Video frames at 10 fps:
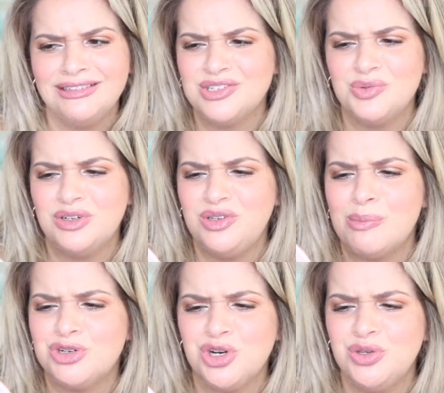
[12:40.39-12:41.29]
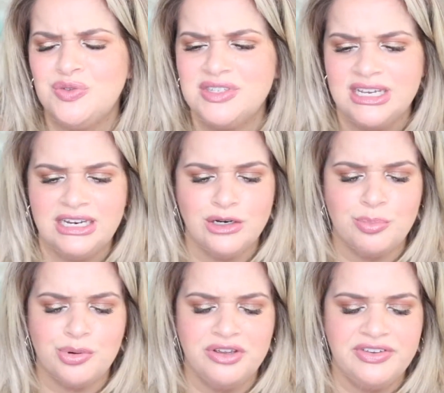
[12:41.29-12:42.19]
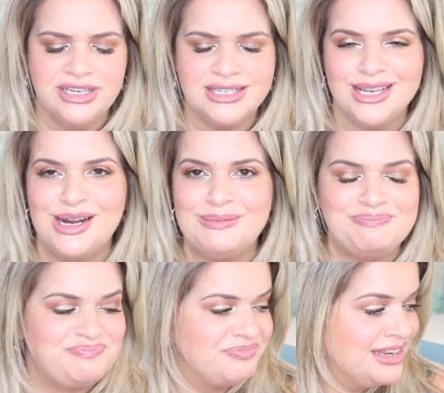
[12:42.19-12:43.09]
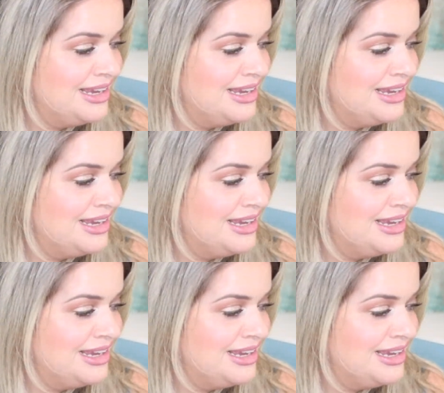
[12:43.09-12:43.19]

This one I'm sure you've seen in a previous um,